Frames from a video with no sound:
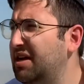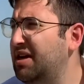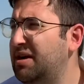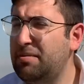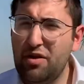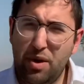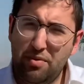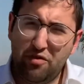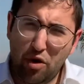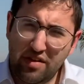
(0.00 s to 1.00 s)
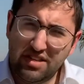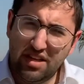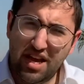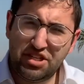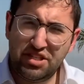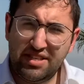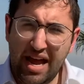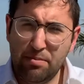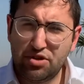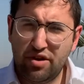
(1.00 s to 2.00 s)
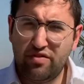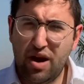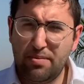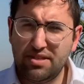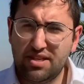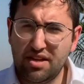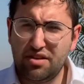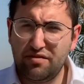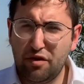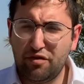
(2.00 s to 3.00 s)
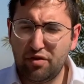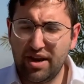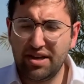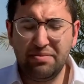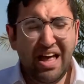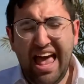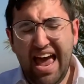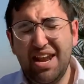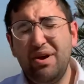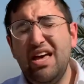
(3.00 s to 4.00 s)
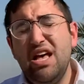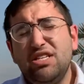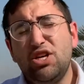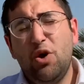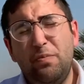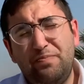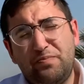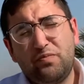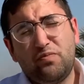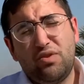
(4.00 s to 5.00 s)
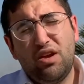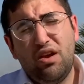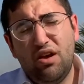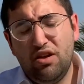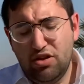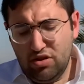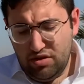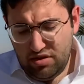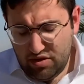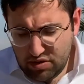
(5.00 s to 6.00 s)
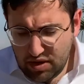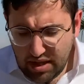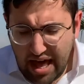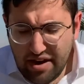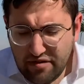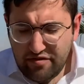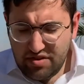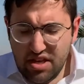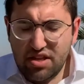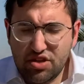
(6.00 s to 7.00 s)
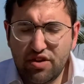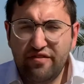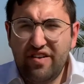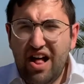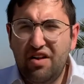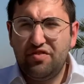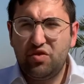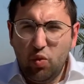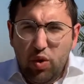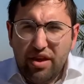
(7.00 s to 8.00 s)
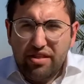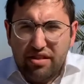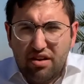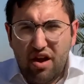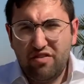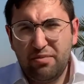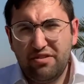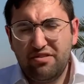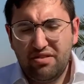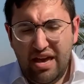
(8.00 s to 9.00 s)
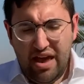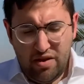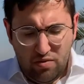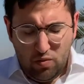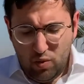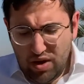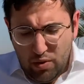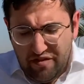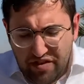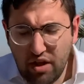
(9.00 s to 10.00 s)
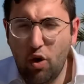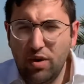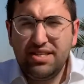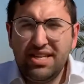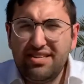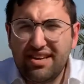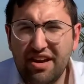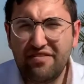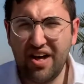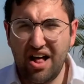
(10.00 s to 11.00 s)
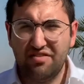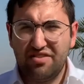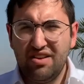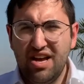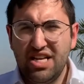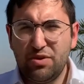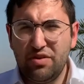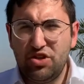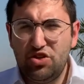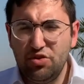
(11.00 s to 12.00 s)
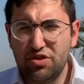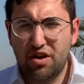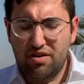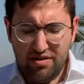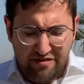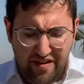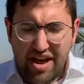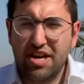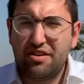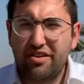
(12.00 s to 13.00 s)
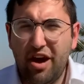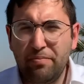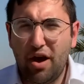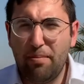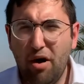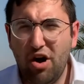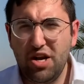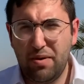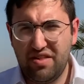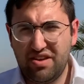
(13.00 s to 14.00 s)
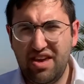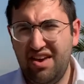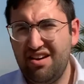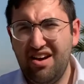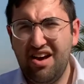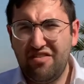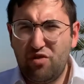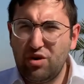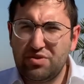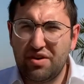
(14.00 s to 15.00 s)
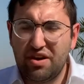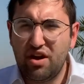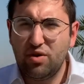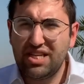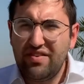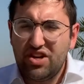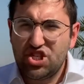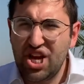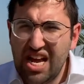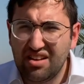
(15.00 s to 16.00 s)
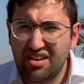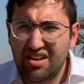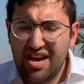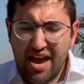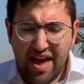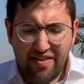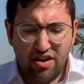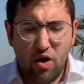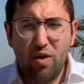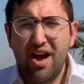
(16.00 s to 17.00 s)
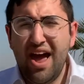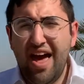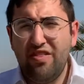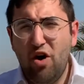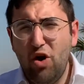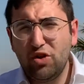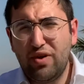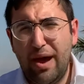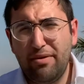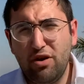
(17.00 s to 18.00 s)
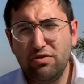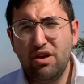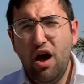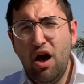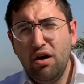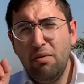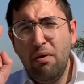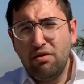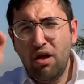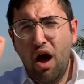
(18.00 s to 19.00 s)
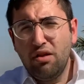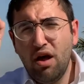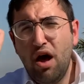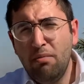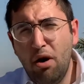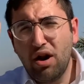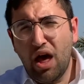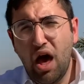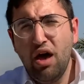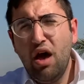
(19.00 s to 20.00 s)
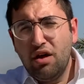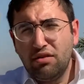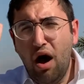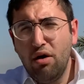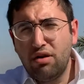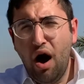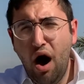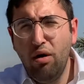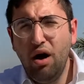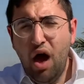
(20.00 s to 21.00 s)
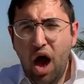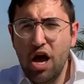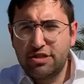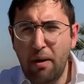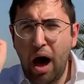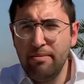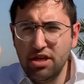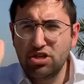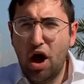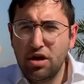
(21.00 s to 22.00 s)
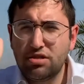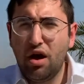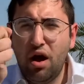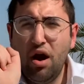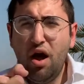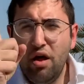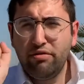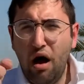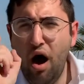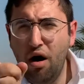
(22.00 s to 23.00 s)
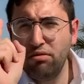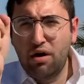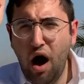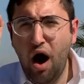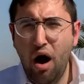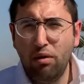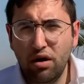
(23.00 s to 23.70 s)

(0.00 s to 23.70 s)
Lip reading: By the way, before these elections, the Amshon Rebbe said to vote for Reagan. Anyway, so there's a lot of Yiddish involved with the government, and we feel always a need to get involved. So when the Jews are invited to come to a party by the king, of course we're going to go. It's not even a shaila. And they go. And the old rabbi goes, Mordechai, don't go. It's mamish osur. Don't go.